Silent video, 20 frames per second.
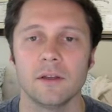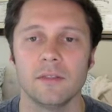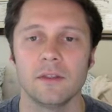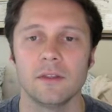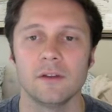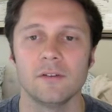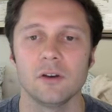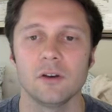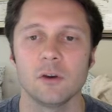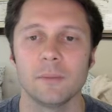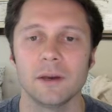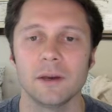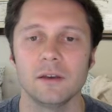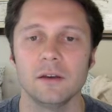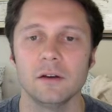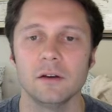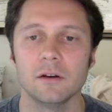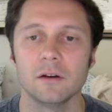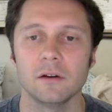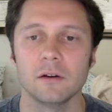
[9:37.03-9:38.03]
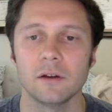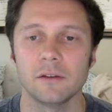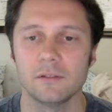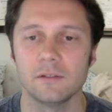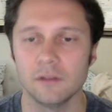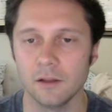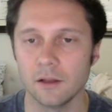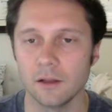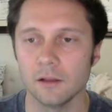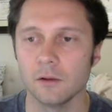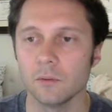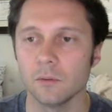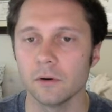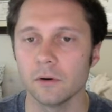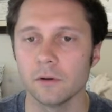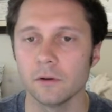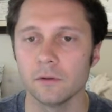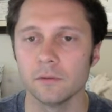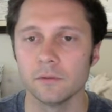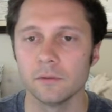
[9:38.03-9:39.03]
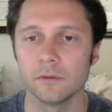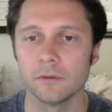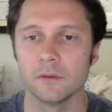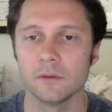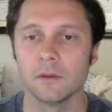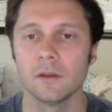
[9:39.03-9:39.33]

and then if I go back here, I see hello world.